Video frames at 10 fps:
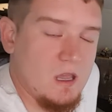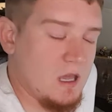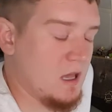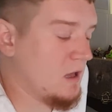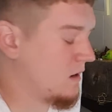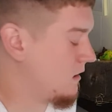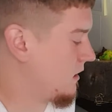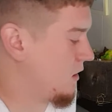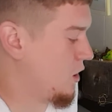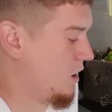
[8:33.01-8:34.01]
And
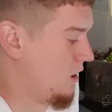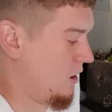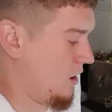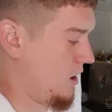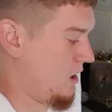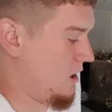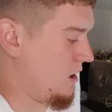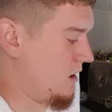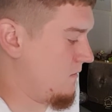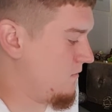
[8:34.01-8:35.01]

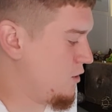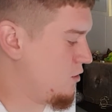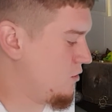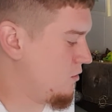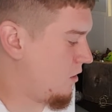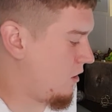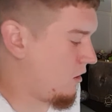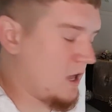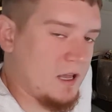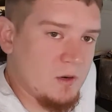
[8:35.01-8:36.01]
if you are
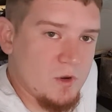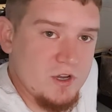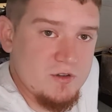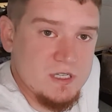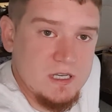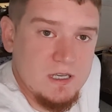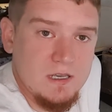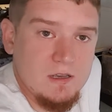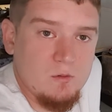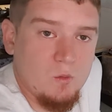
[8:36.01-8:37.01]
liking what you
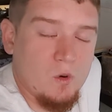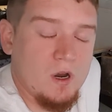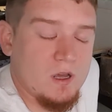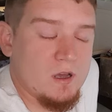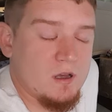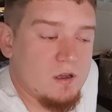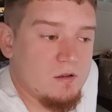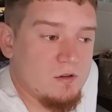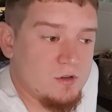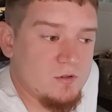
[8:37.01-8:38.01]
see, want to
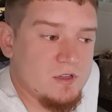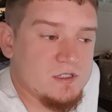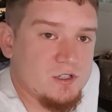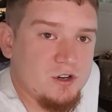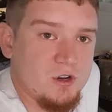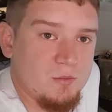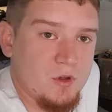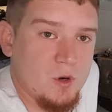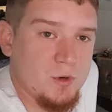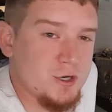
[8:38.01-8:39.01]
do this to your
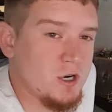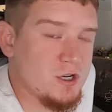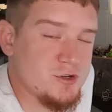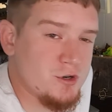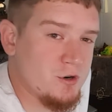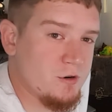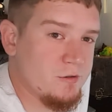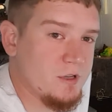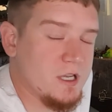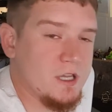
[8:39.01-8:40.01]
computer, but you're not sure
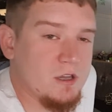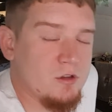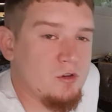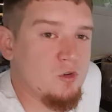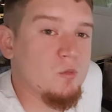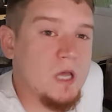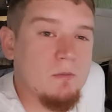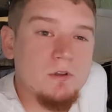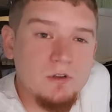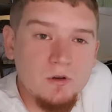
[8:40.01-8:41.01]
that you'll be
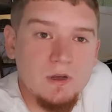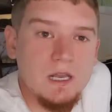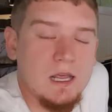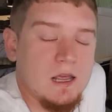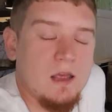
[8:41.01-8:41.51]
able to do it,